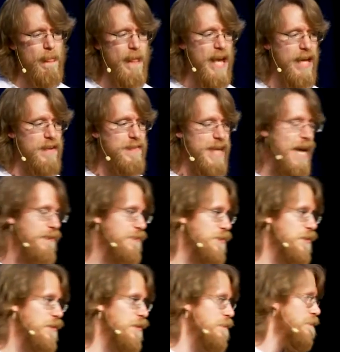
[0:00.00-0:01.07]
And
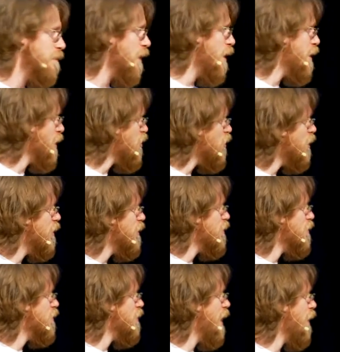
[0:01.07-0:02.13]
after, I think it
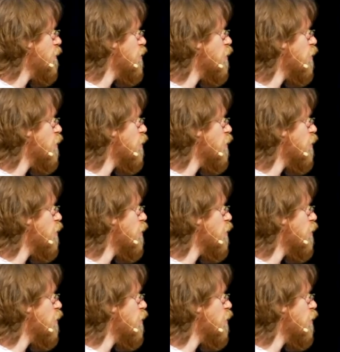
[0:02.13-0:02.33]
is now